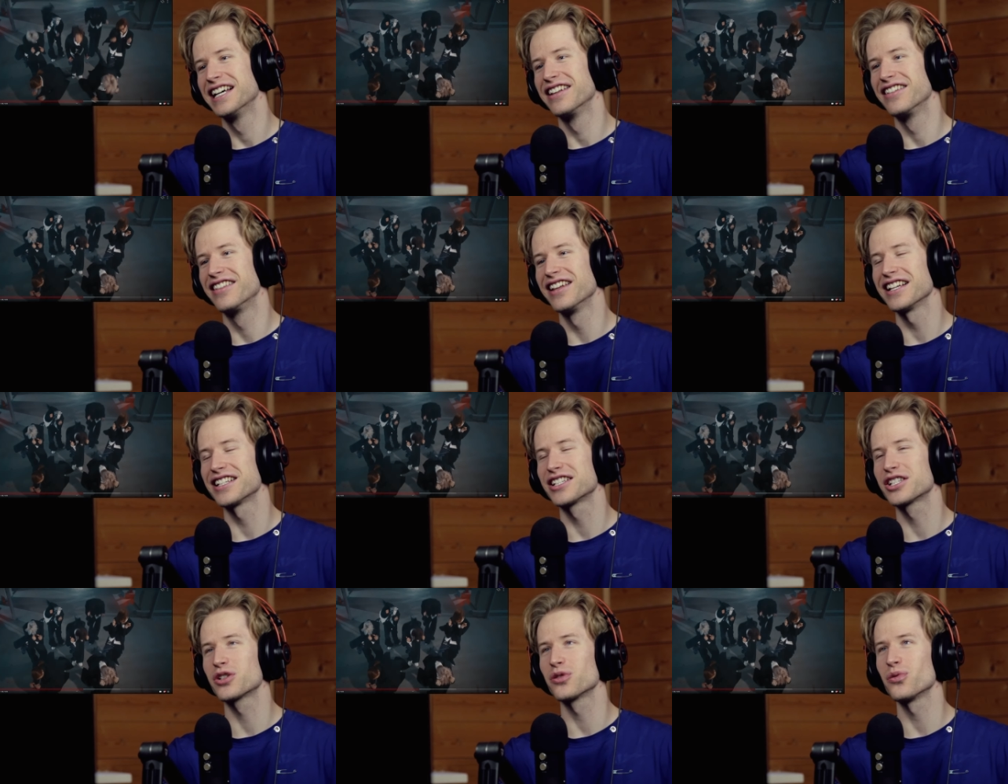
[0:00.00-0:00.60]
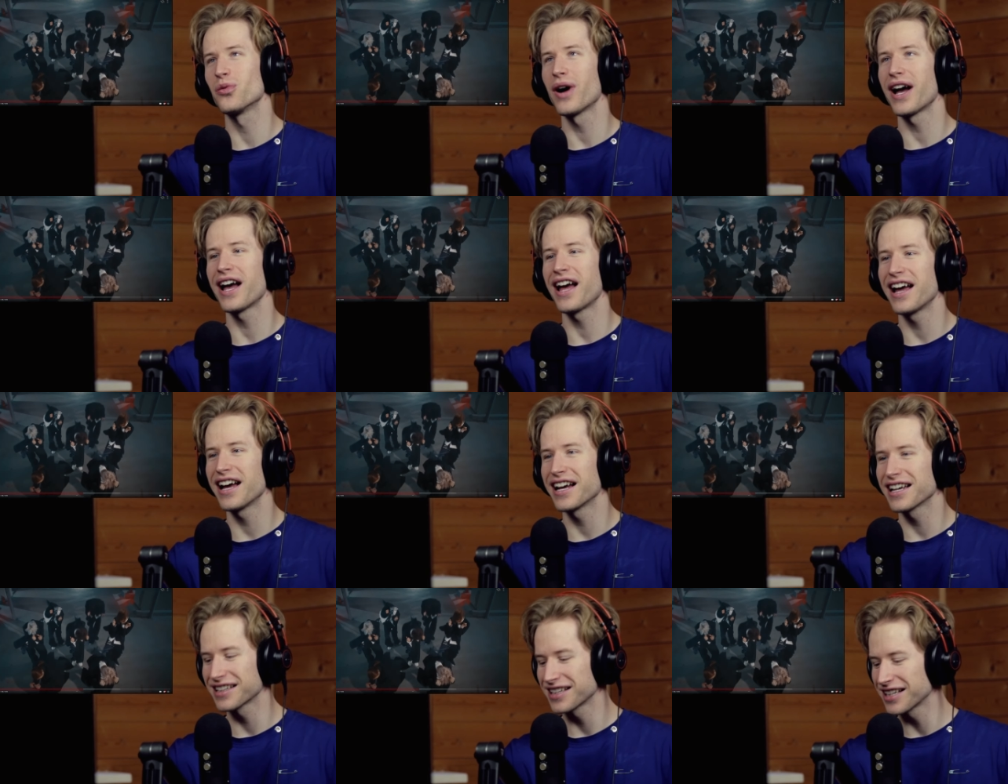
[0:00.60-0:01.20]
the
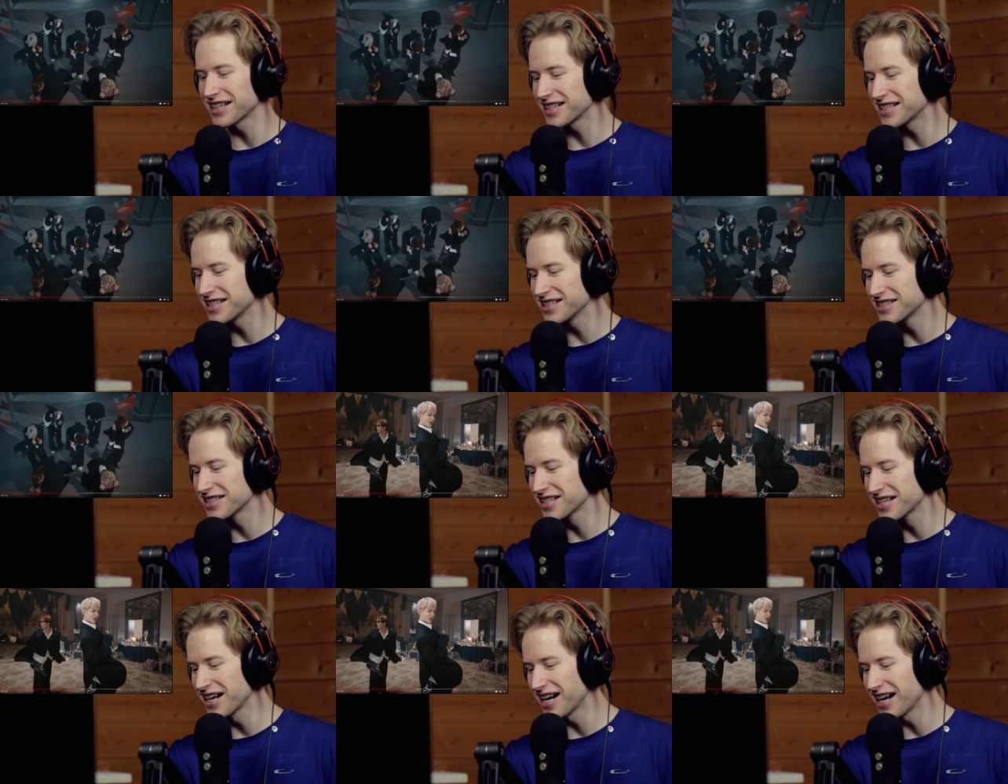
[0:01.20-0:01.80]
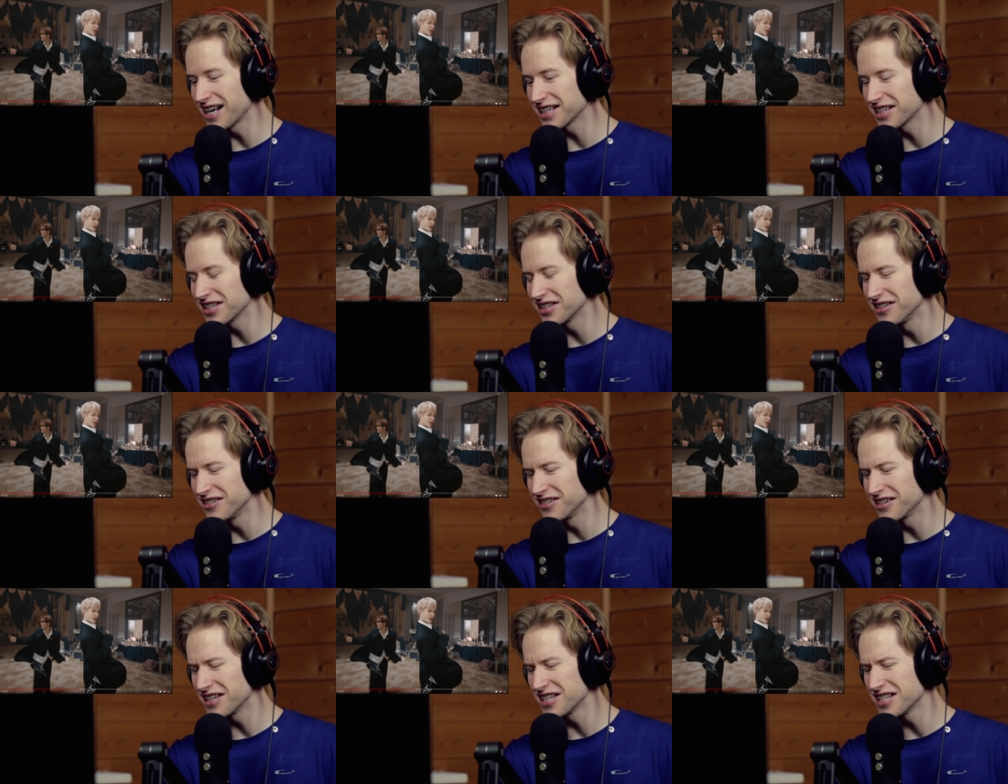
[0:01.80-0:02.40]
swag that he's got, you
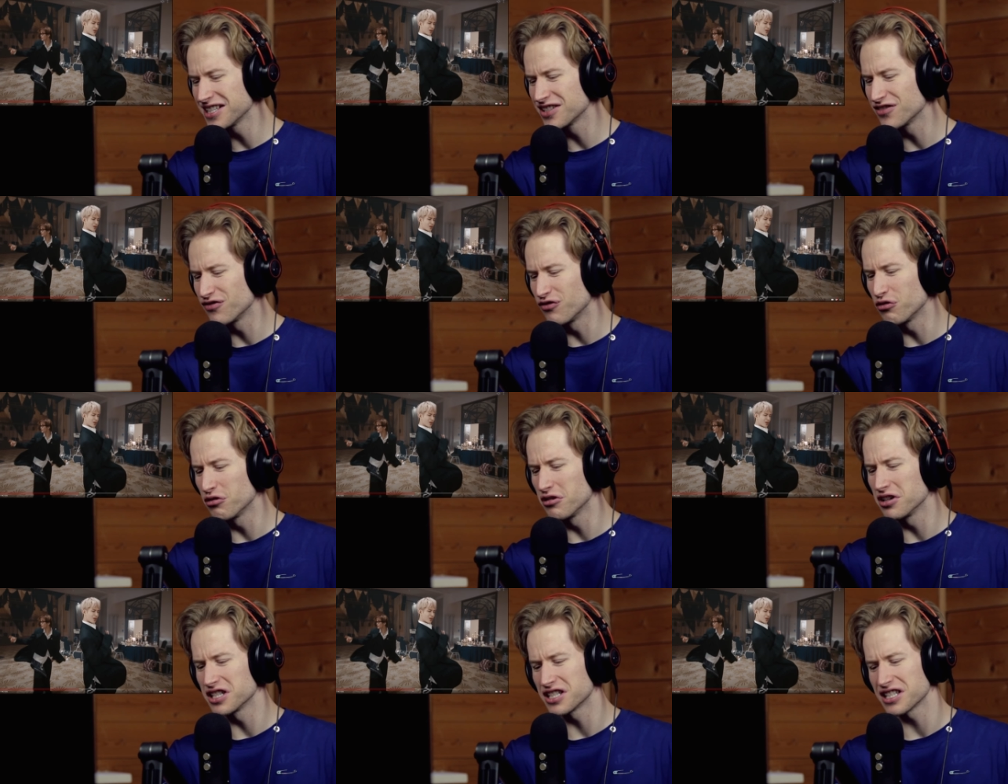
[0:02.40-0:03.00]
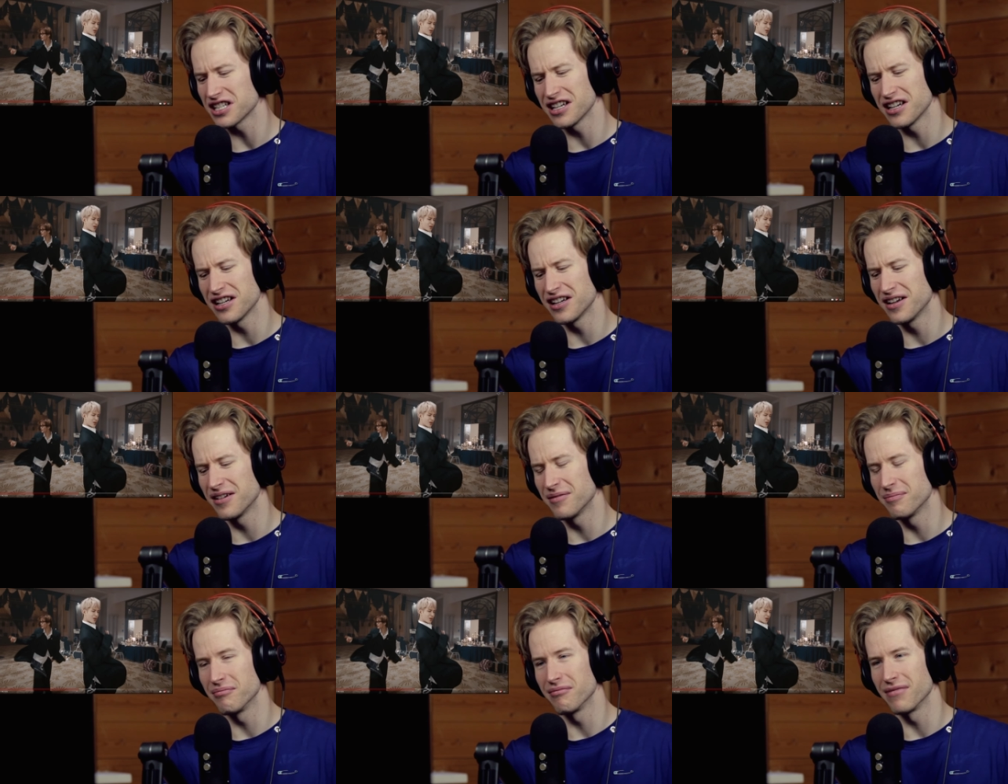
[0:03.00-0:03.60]
know, his voice,
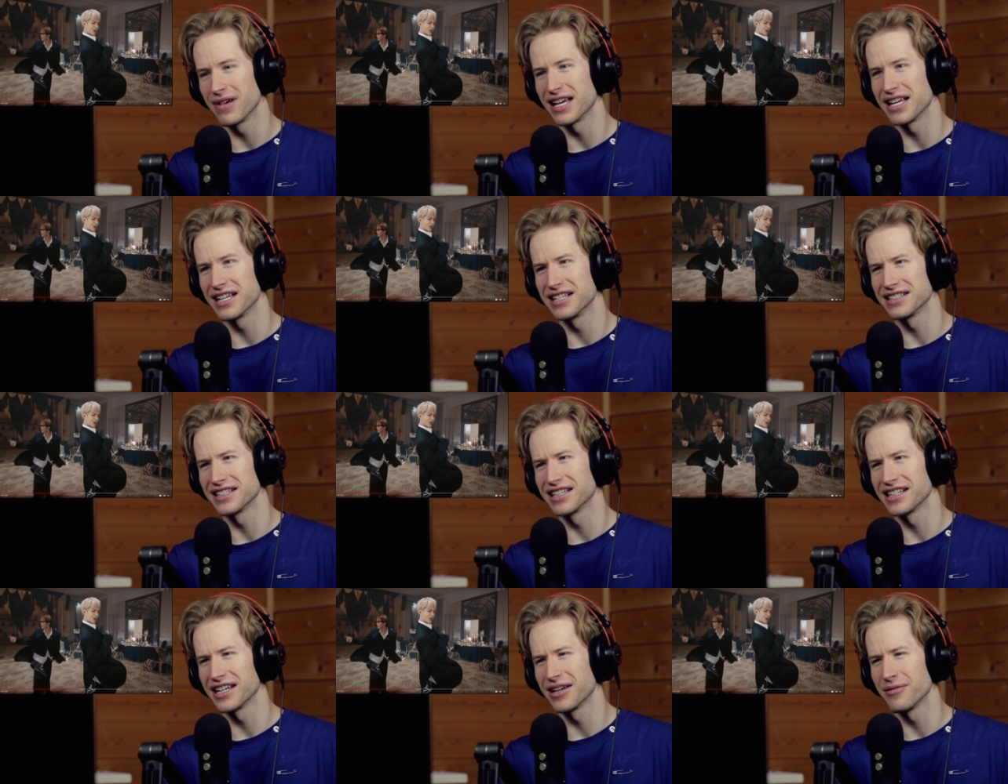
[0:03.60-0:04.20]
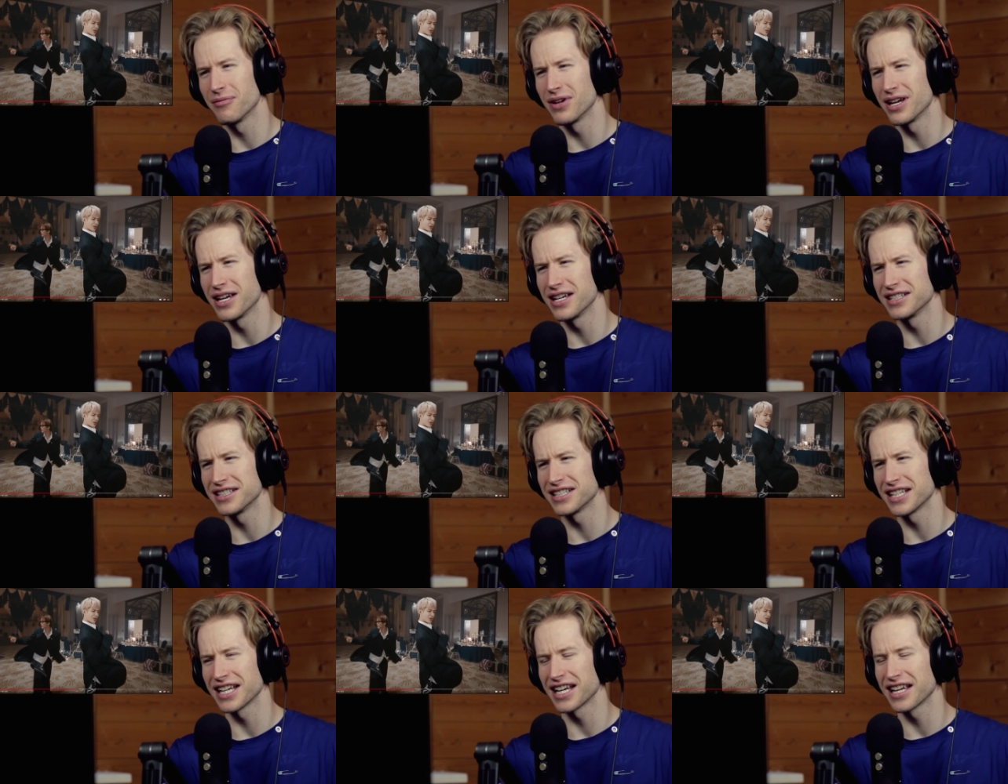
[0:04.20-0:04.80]
amazing,
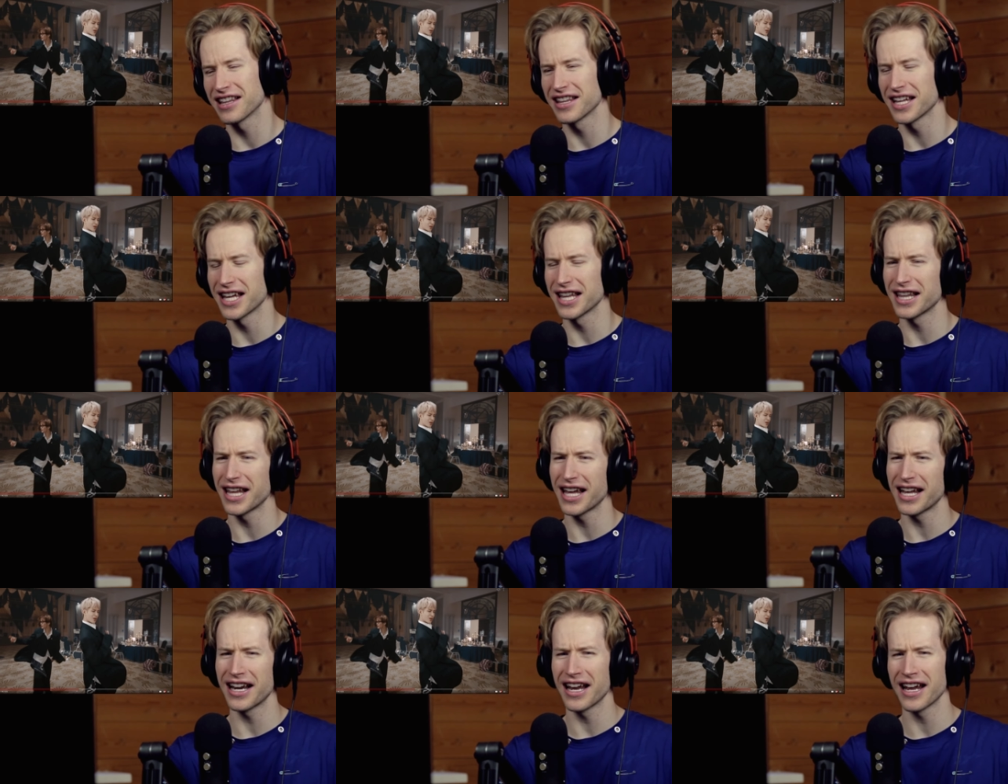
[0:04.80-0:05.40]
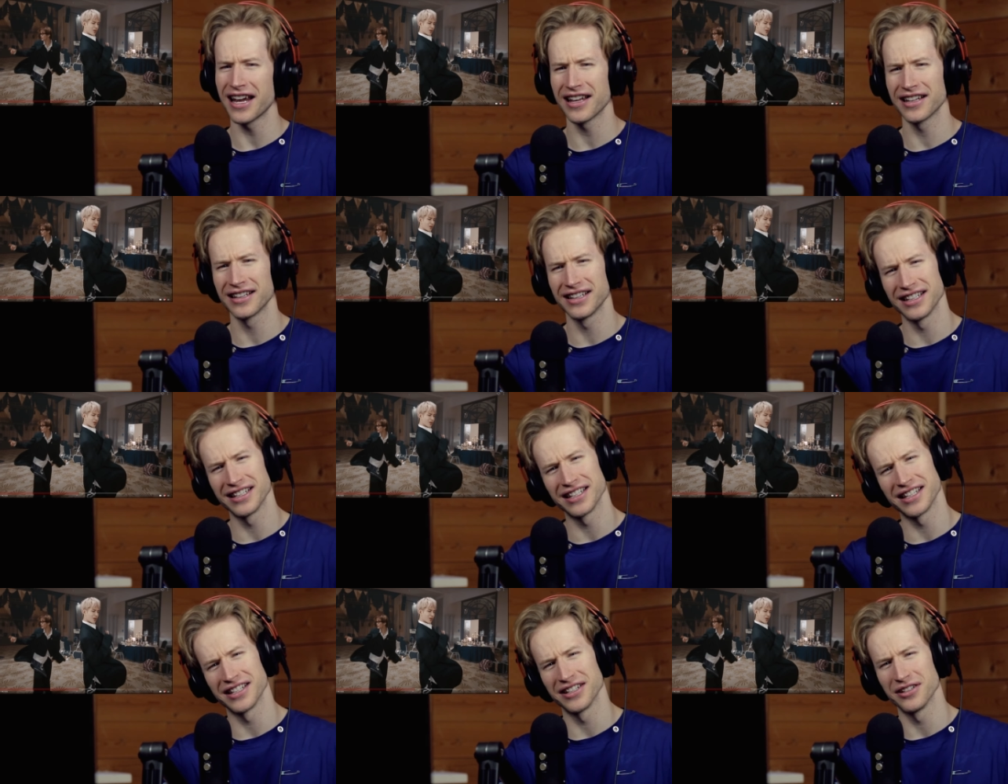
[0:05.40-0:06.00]
amazing. And then that head
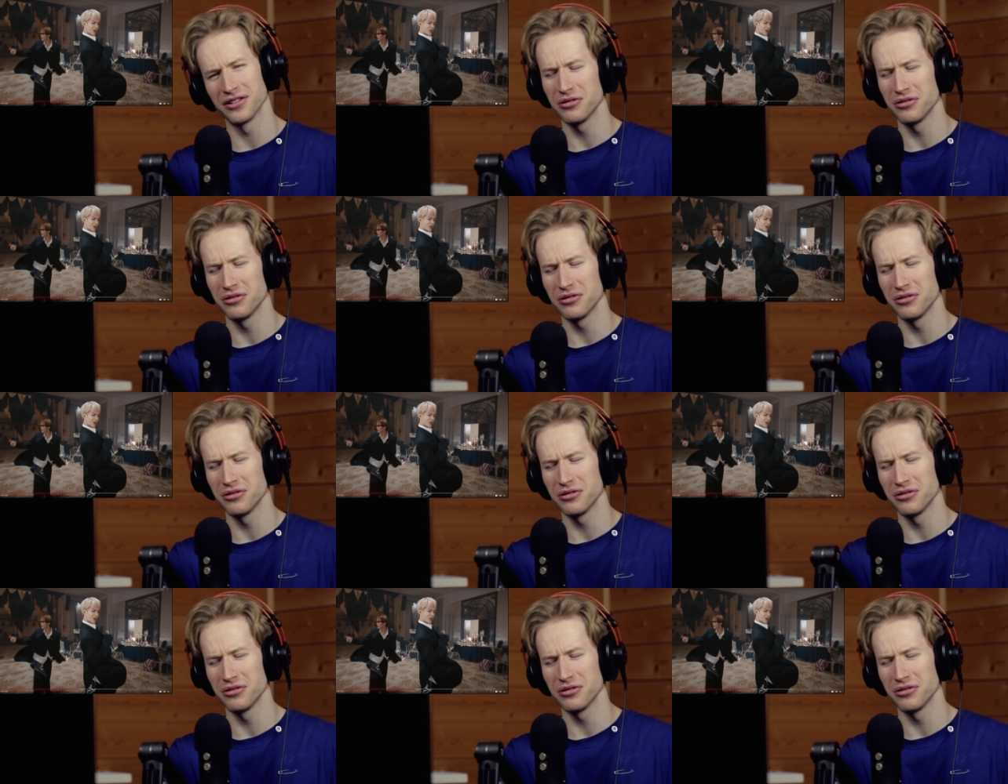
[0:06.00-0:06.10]
lead.